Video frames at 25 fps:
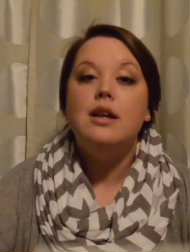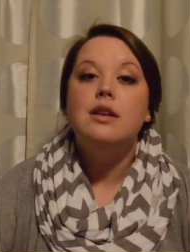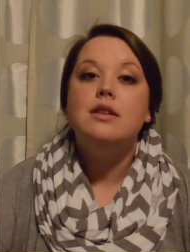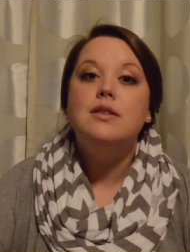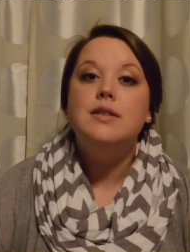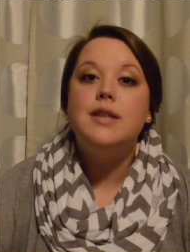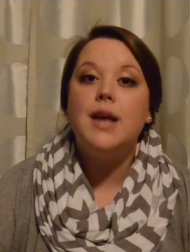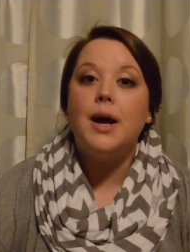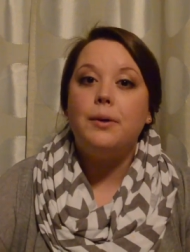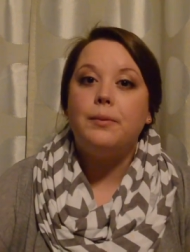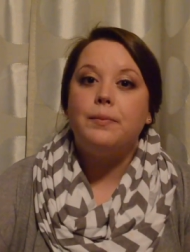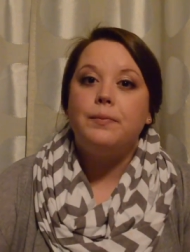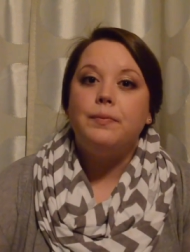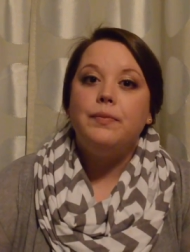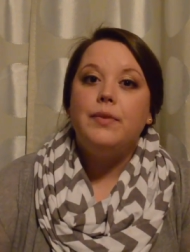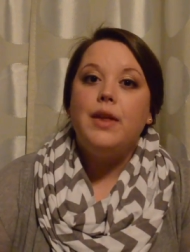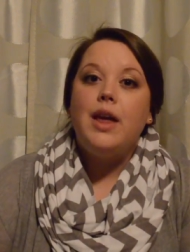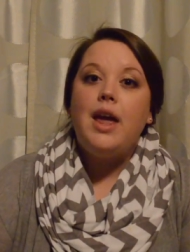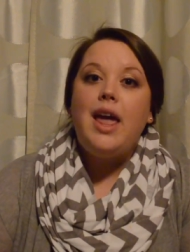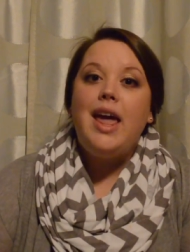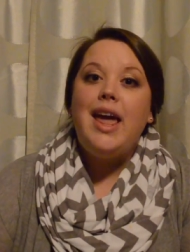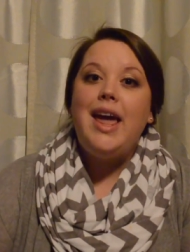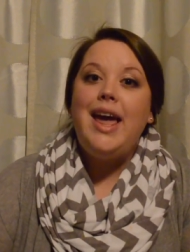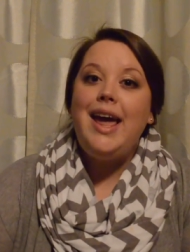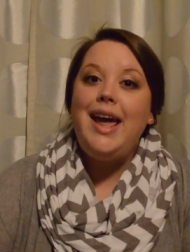So,
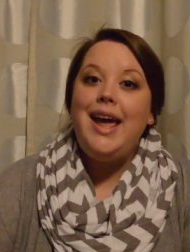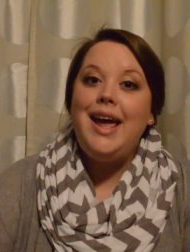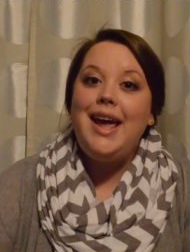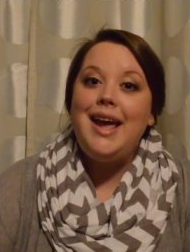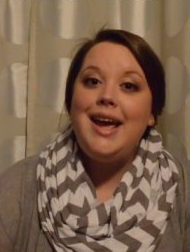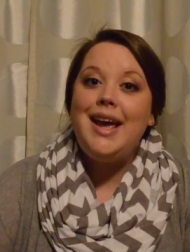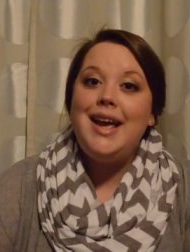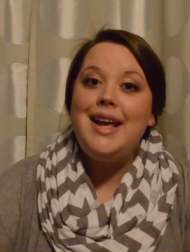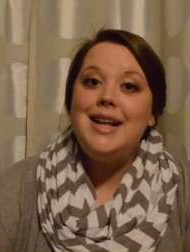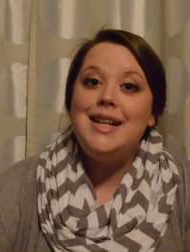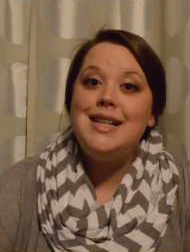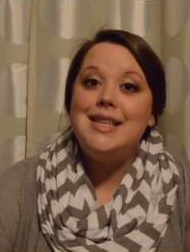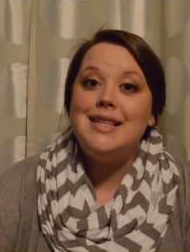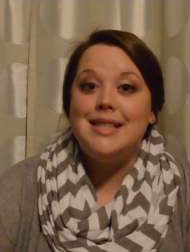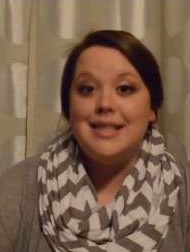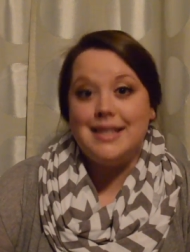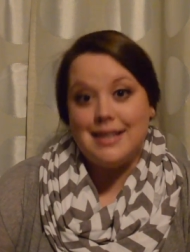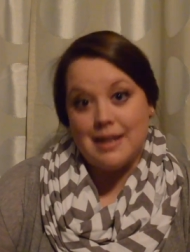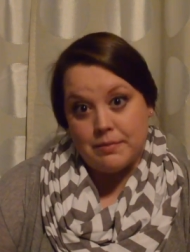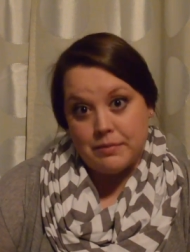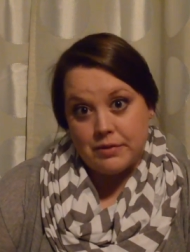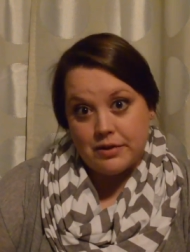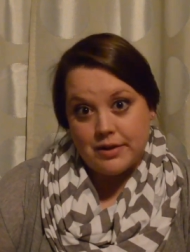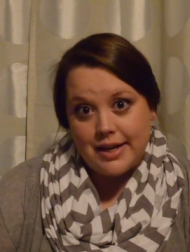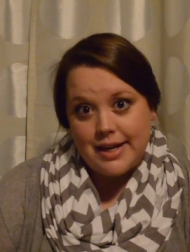in
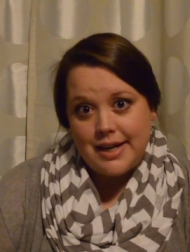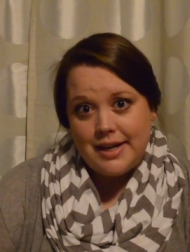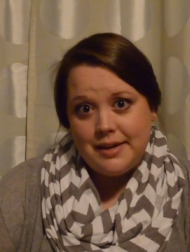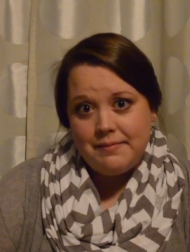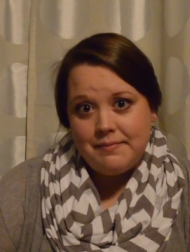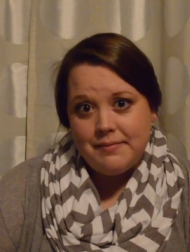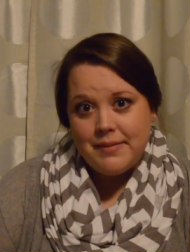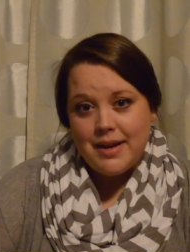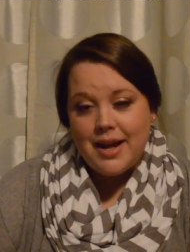summary,